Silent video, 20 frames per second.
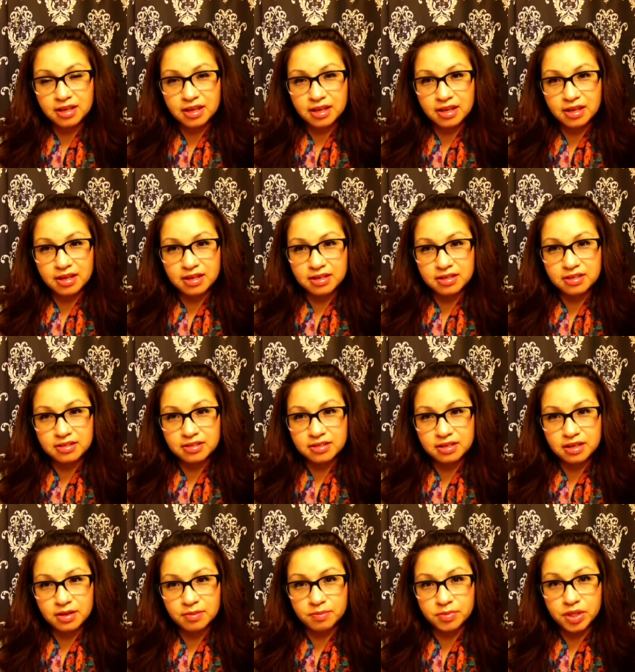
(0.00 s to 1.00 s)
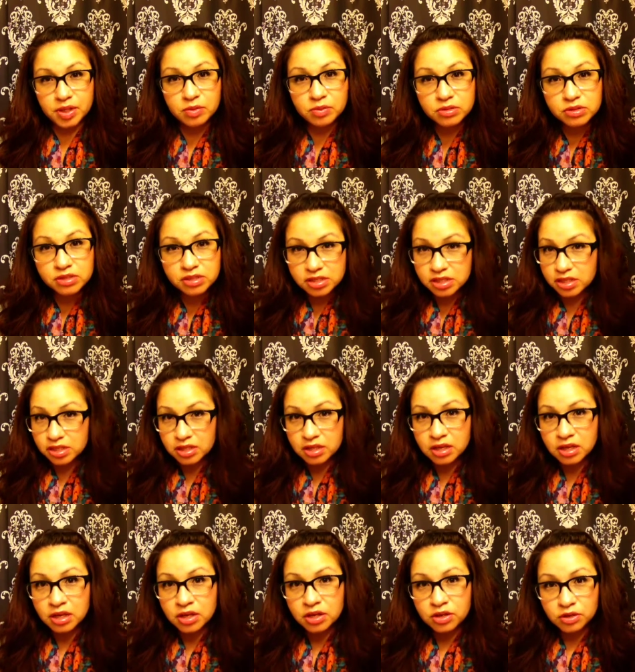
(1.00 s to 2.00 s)
and um, he will see
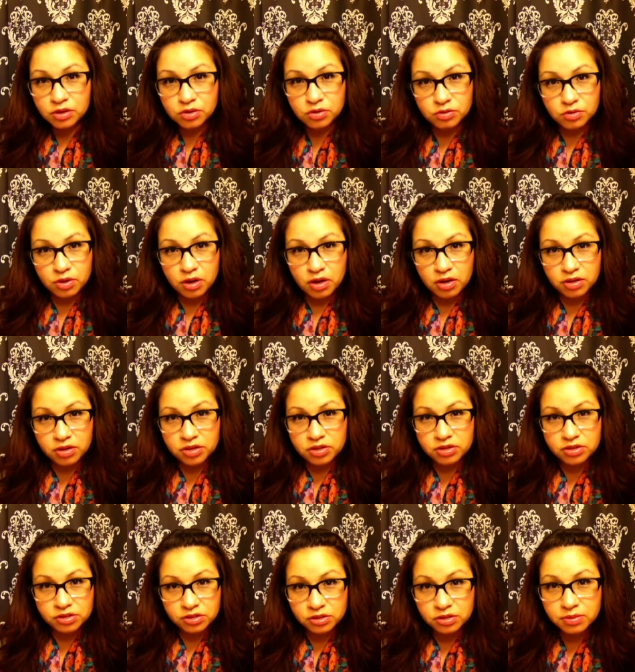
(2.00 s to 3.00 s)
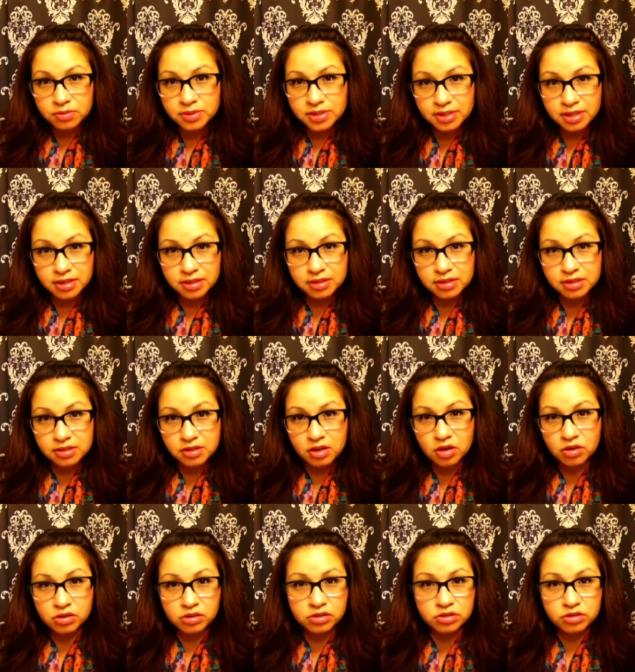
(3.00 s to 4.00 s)
you through all your circumstances,
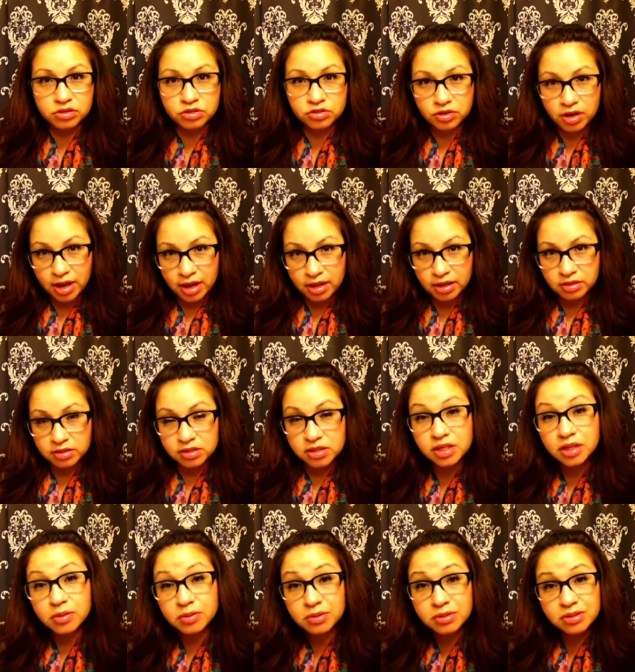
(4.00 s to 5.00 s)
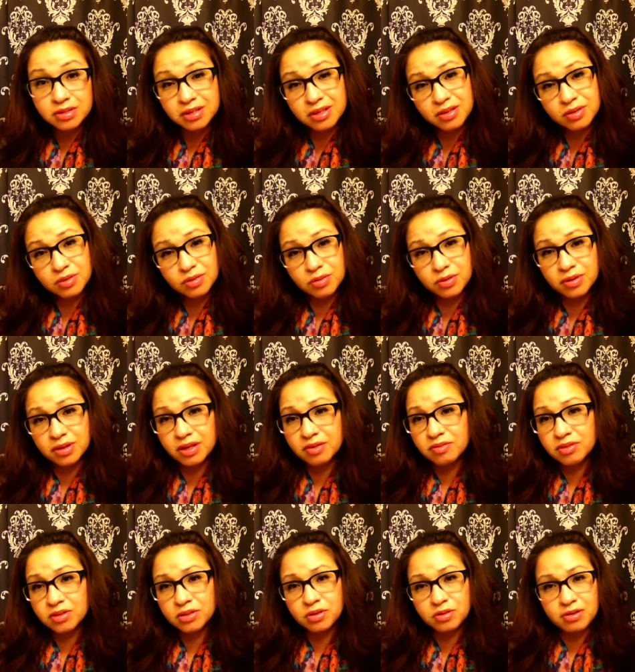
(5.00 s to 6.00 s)
all your trials. He will see you through it,
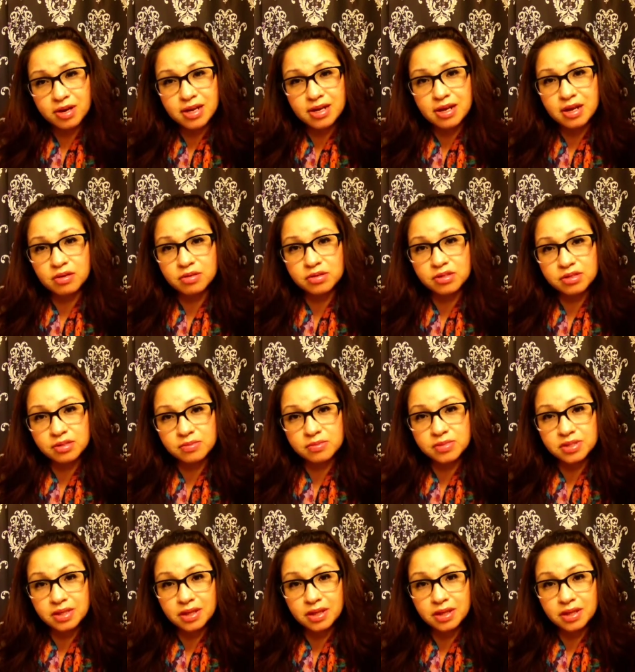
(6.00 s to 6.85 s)
even though right now it seems